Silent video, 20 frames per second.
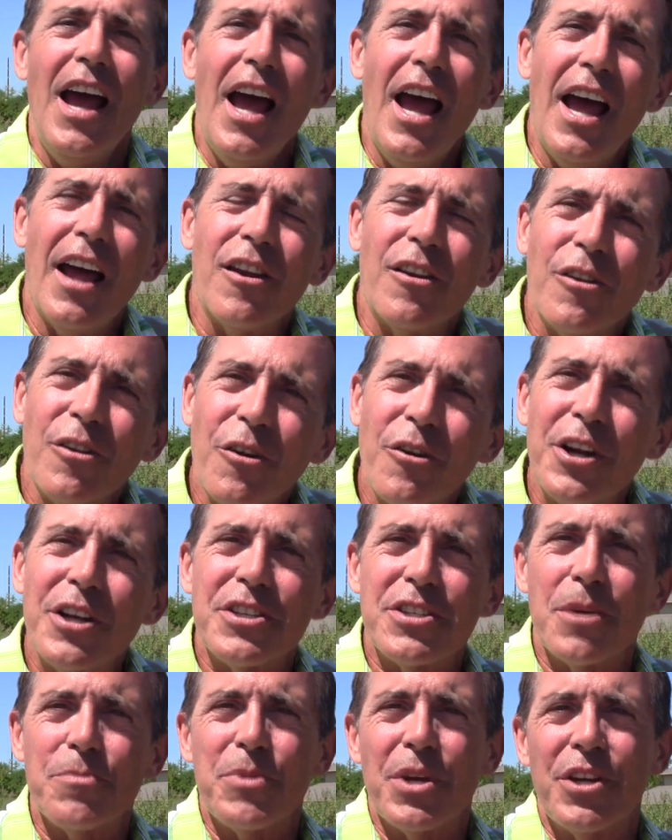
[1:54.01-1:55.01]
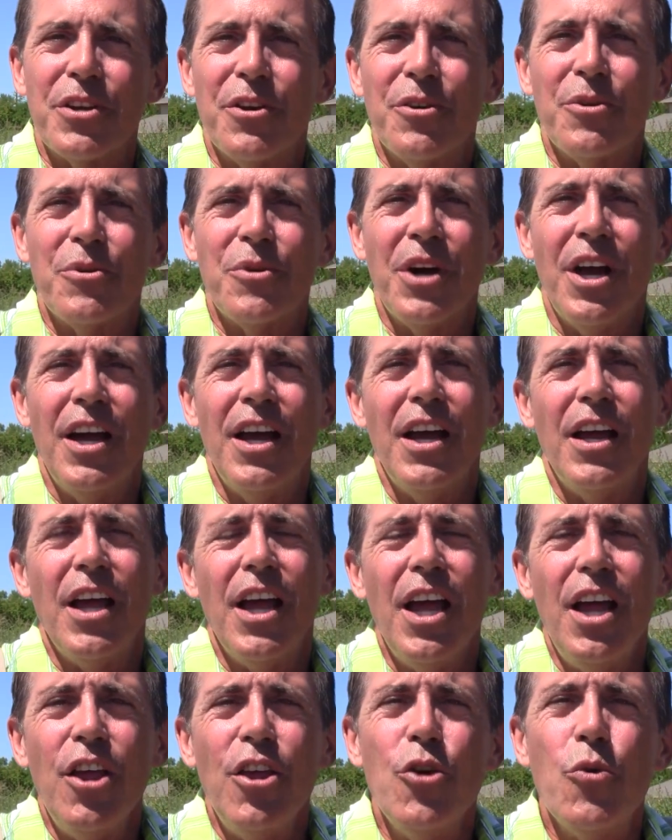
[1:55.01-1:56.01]
and learning something new.
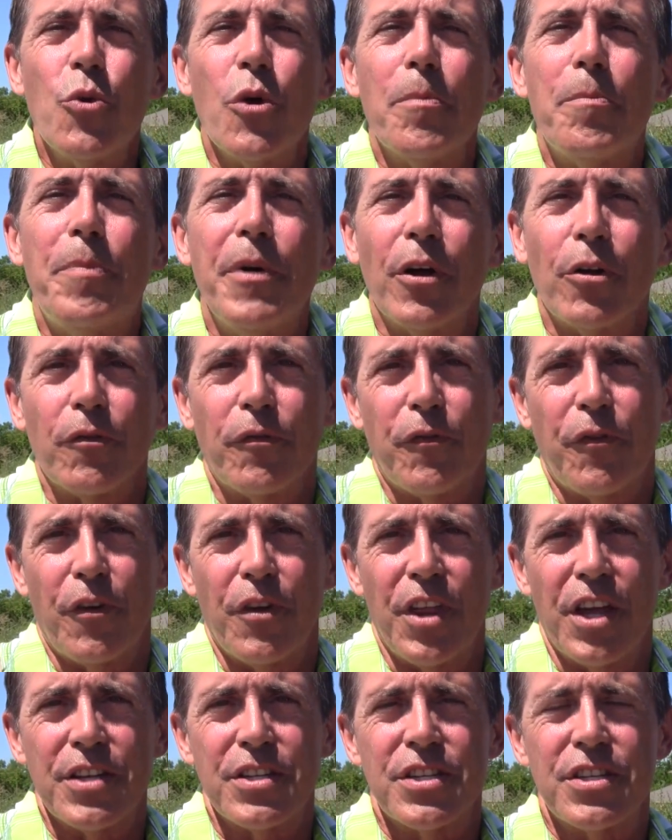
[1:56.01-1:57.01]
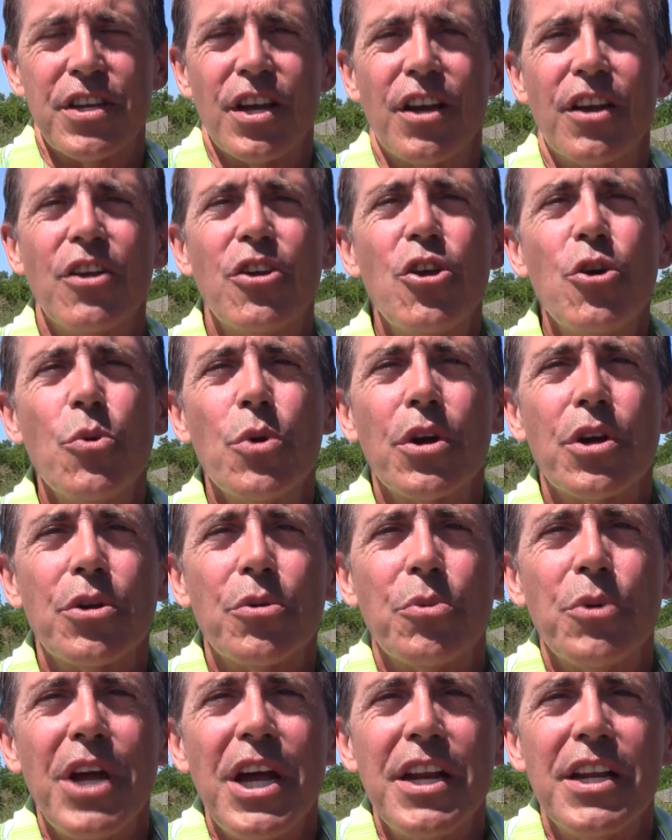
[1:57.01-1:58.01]
You were built for this. You were
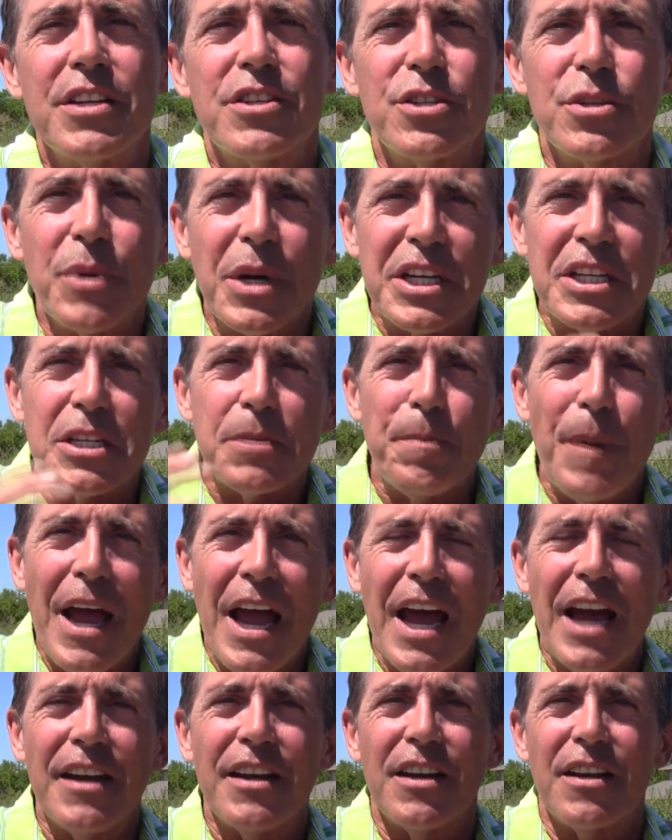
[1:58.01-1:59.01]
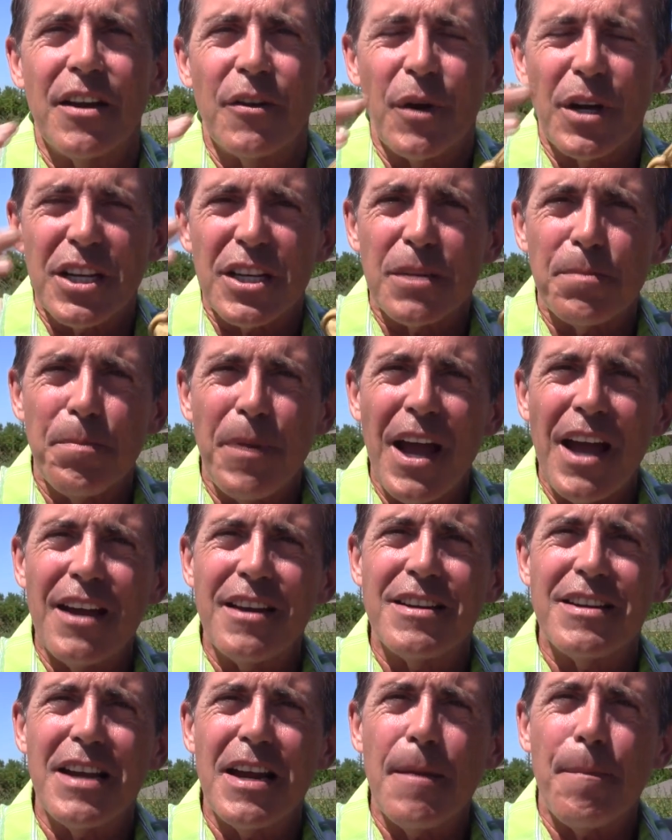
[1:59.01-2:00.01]
created to expand and to
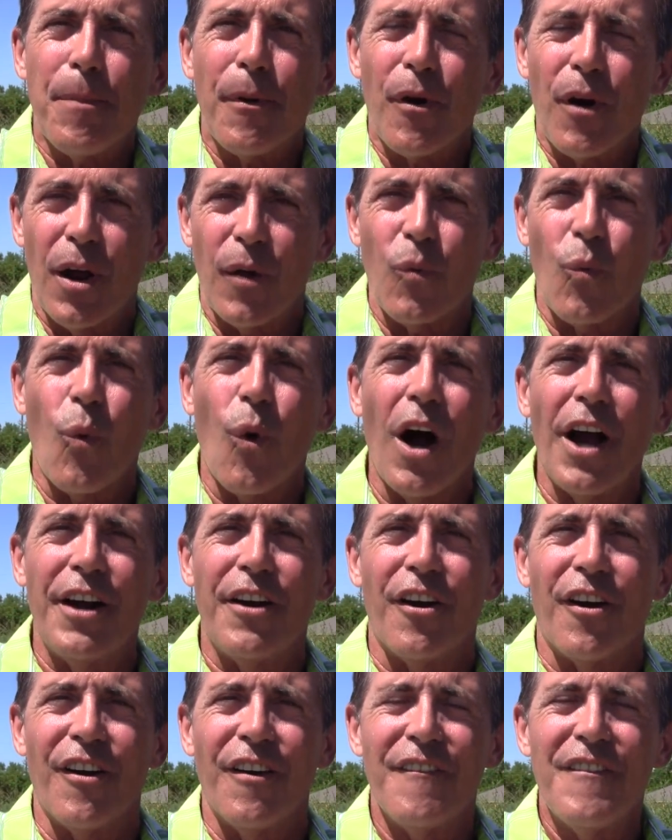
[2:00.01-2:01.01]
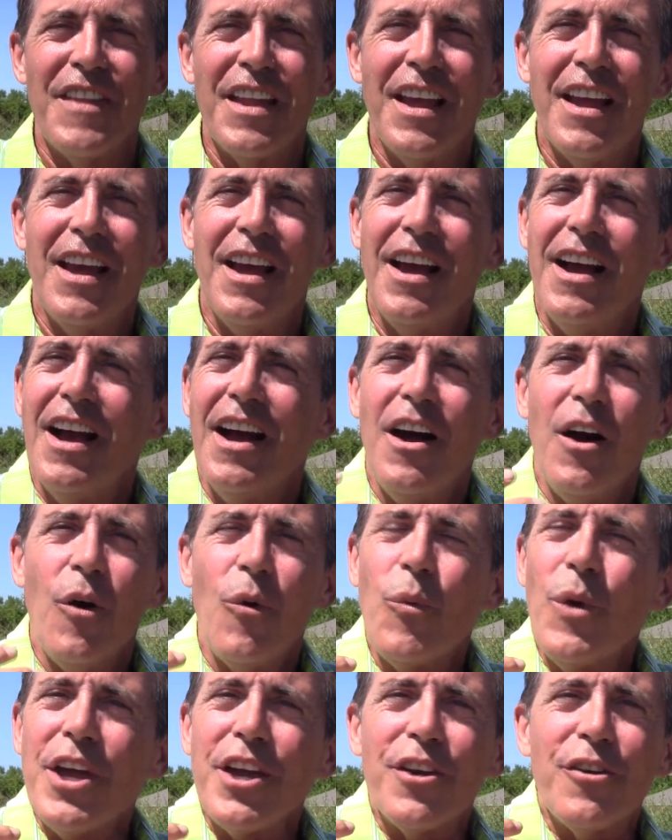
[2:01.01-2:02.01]
expand deeper and wider.
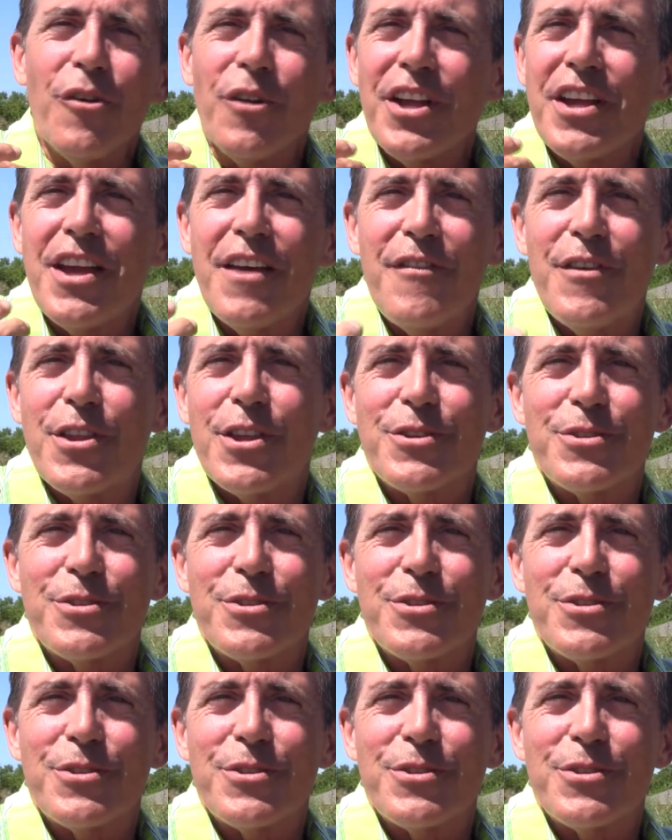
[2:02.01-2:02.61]
We can only give you the